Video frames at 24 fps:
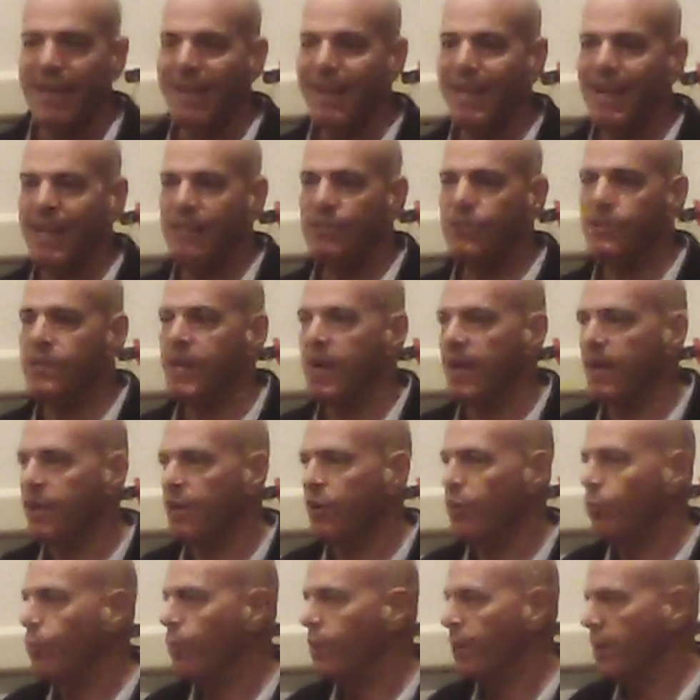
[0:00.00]
That's not
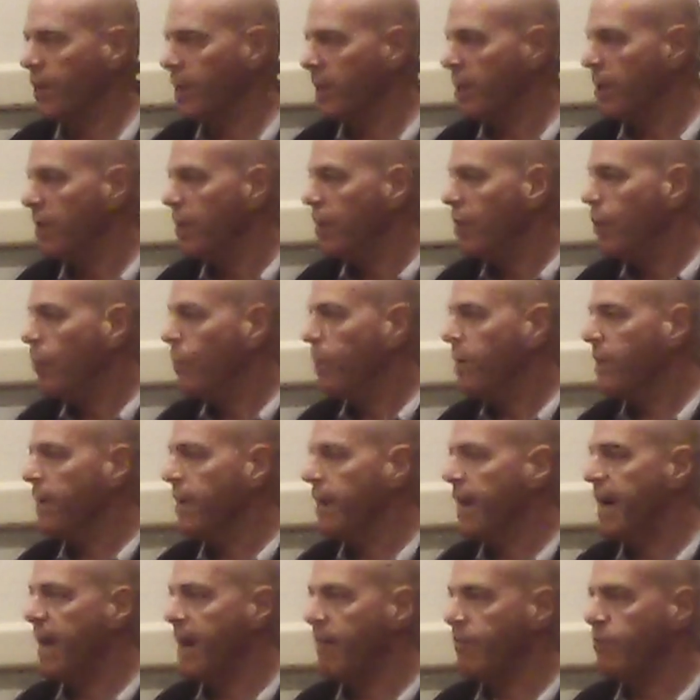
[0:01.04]
going to work. We're going
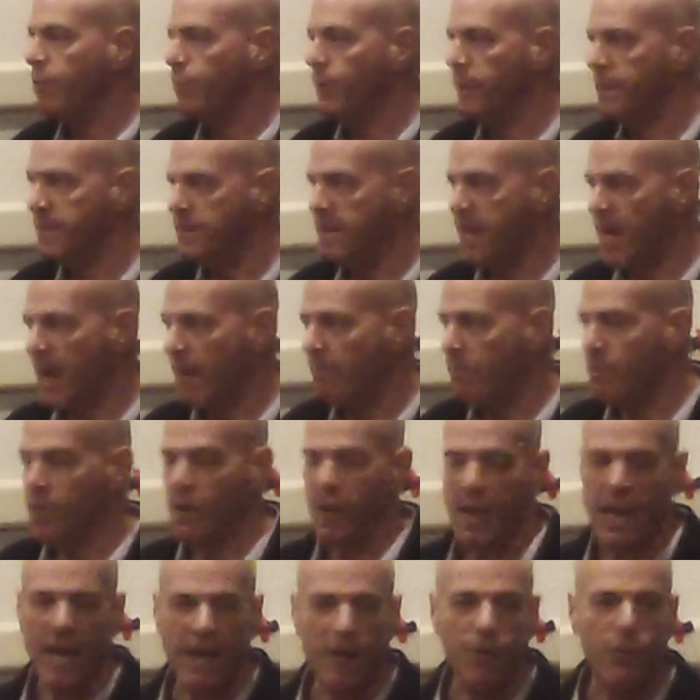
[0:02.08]
to have to adapt our
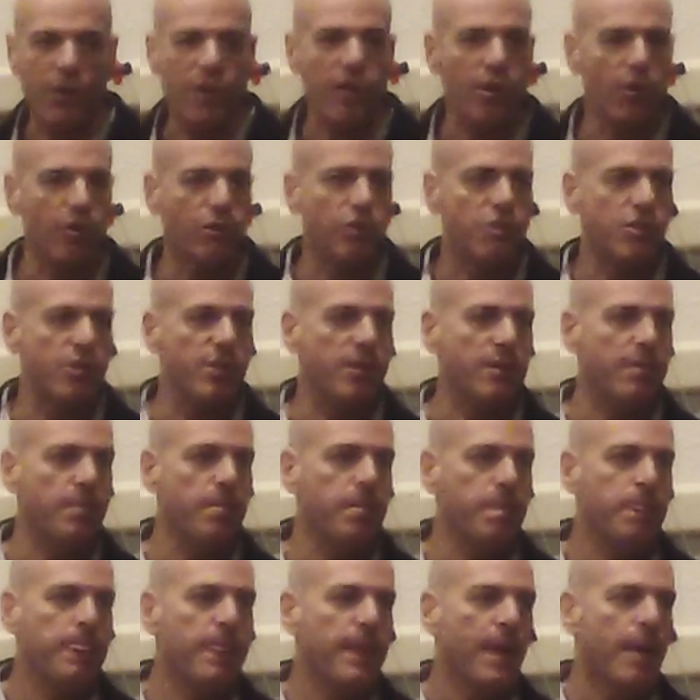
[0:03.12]
agriculture
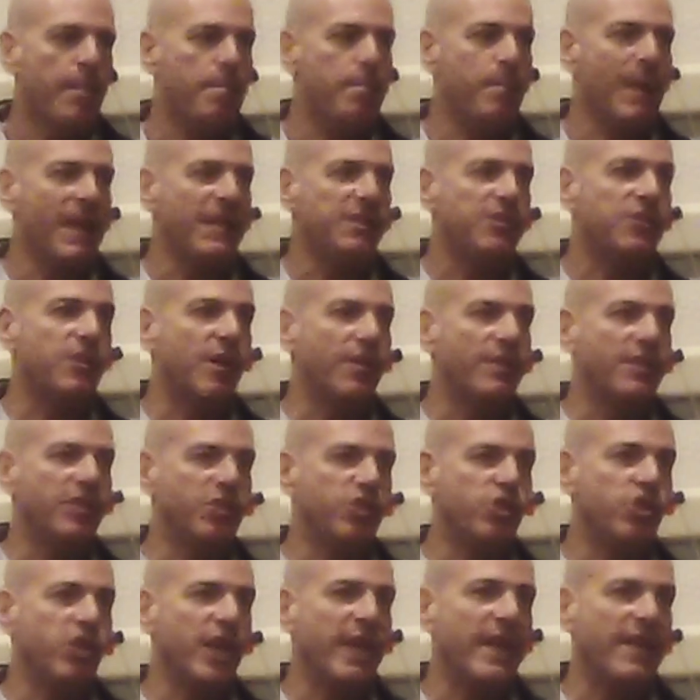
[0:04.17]
based on these
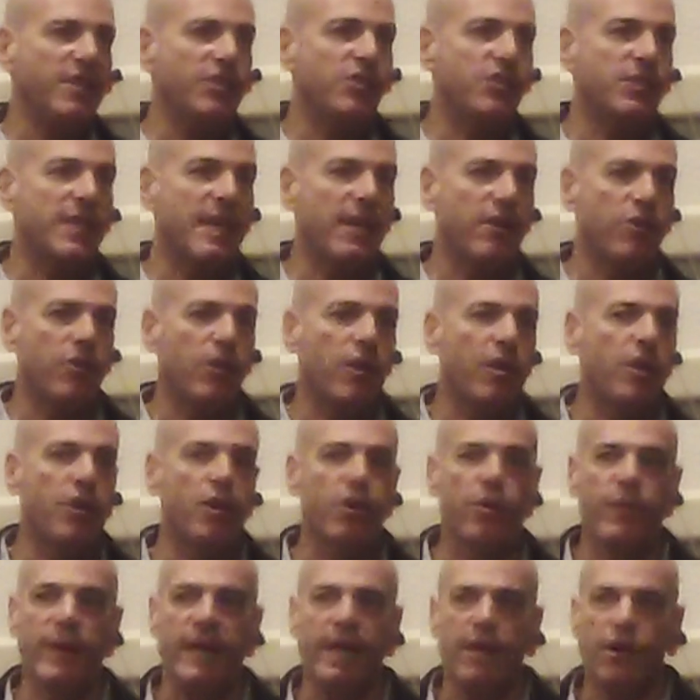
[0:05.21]
changes that are
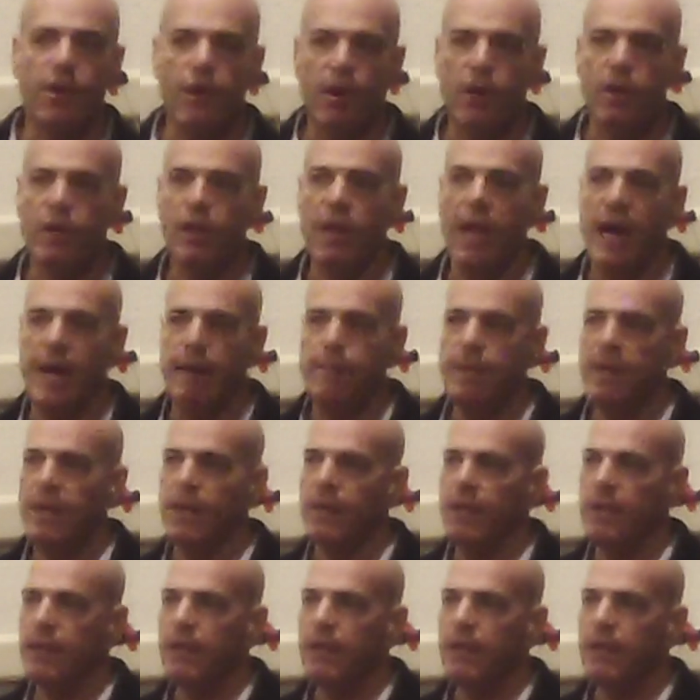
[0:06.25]
occurring in our climate.